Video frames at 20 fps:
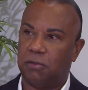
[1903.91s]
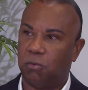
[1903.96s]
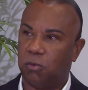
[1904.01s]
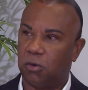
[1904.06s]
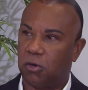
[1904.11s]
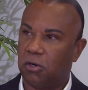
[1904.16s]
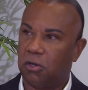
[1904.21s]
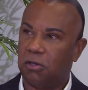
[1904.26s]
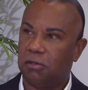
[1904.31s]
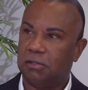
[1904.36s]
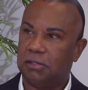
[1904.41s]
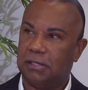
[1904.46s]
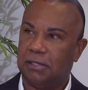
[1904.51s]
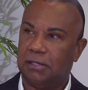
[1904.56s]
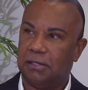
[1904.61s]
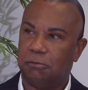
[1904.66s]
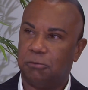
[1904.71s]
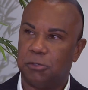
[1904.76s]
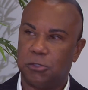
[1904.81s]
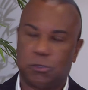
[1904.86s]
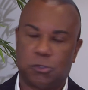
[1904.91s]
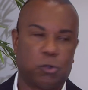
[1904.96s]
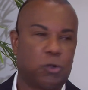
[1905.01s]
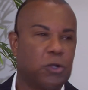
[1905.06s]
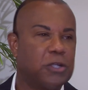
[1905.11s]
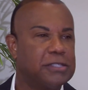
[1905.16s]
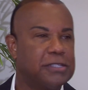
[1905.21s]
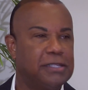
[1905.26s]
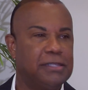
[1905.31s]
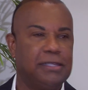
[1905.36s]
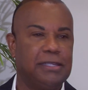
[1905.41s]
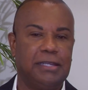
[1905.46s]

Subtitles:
the world, the resorts and